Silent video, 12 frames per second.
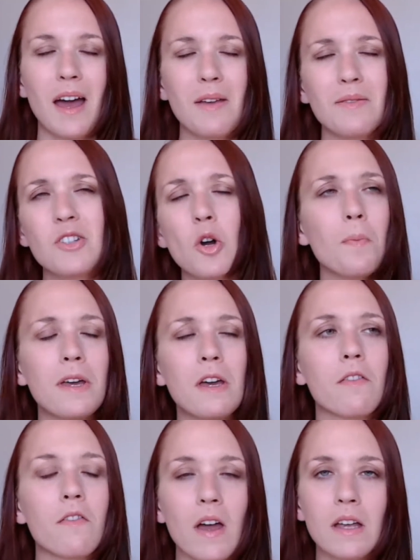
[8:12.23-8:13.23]
Don't be
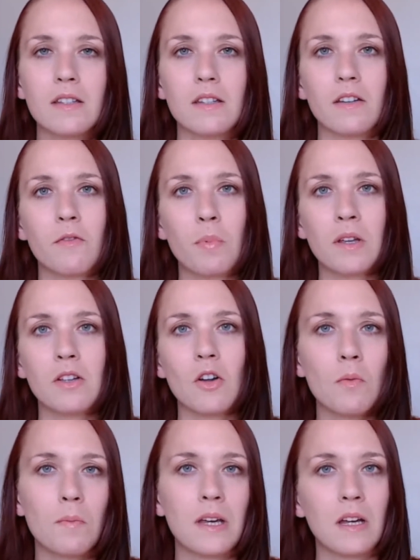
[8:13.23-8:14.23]
offensive, but
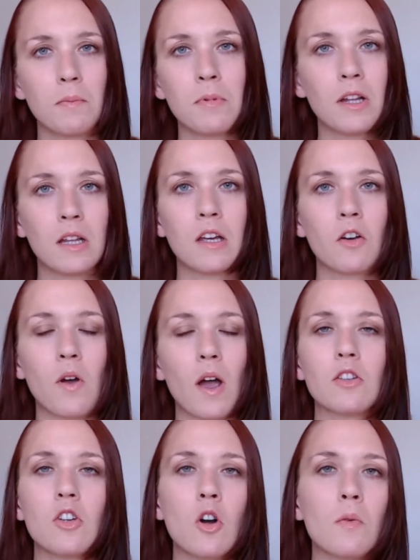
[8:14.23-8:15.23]
don't be politically correct.
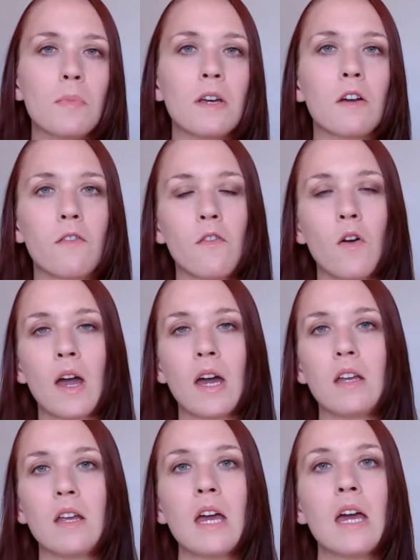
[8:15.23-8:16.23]
Don't be
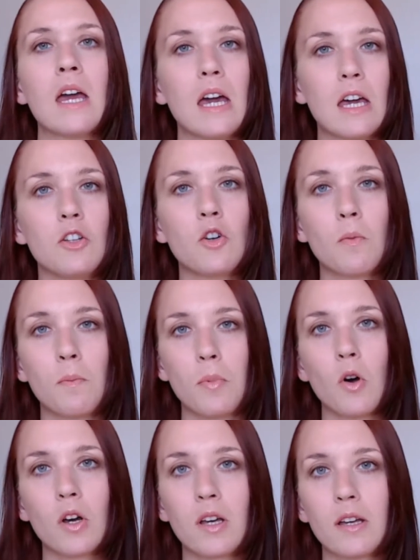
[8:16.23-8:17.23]
afraid in your
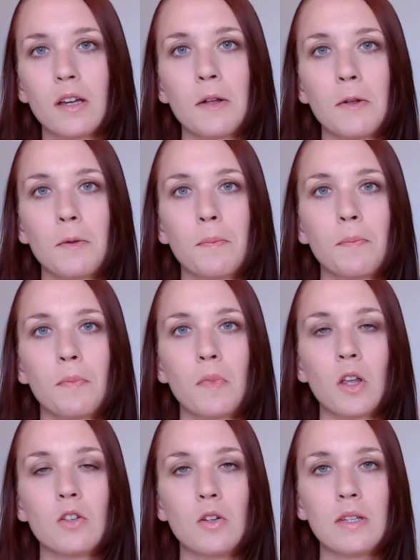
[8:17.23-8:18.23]
book
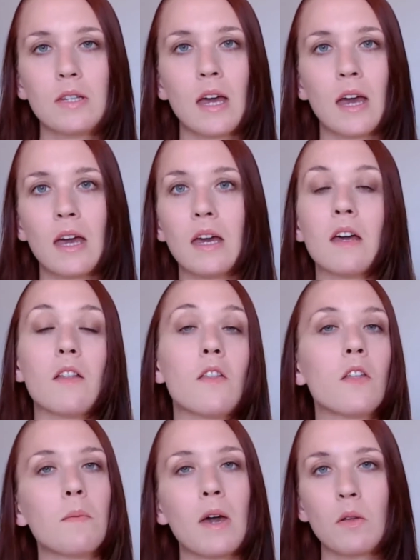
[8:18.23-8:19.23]
to say the
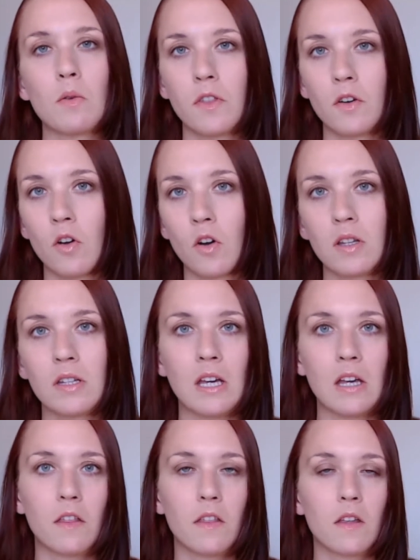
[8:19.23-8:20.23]
man with the crooked
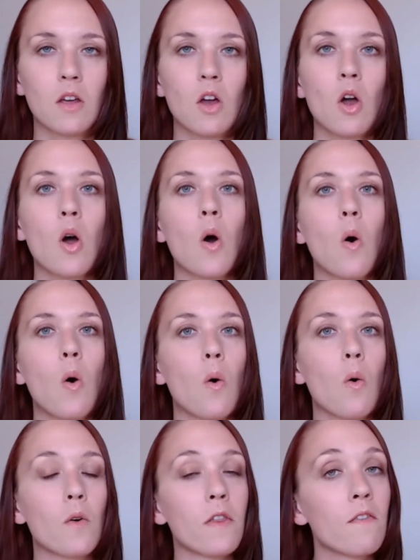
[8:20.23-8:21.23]
teeth,
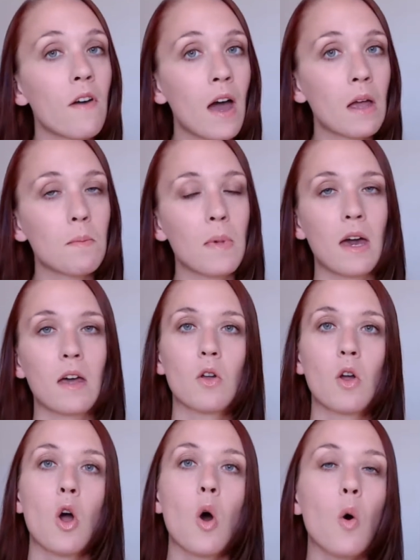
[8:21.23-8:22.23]
or the fat man,
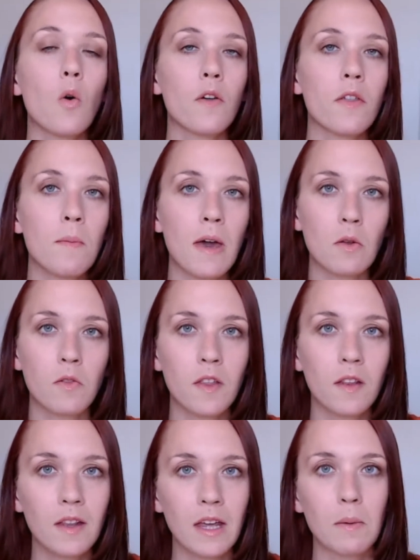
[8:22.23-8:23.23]
or the man with the
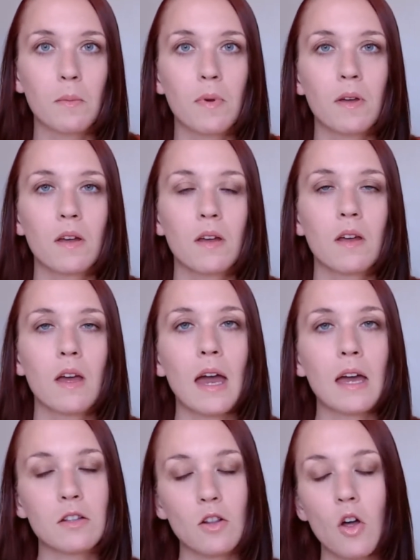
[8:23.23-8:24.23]
limp,
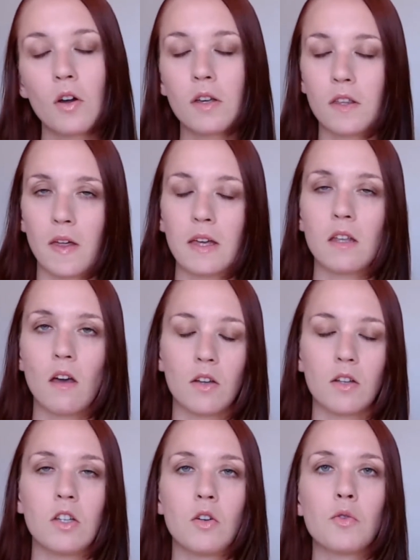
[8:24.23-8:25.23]
as long as that is
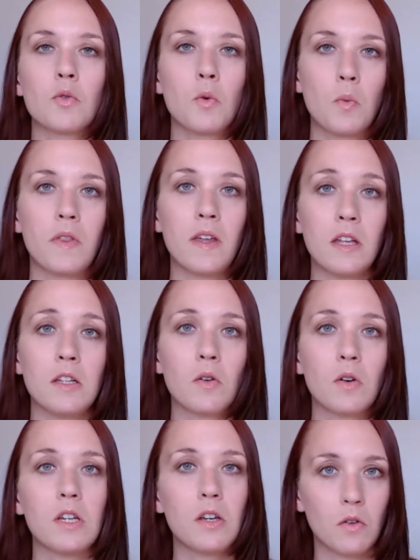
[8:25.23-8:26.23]
unusual within your
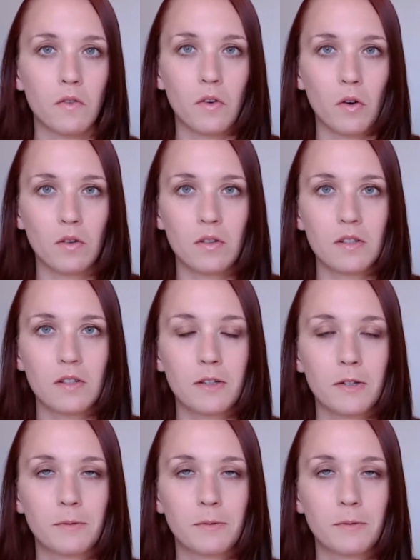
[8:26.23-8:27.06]
universe.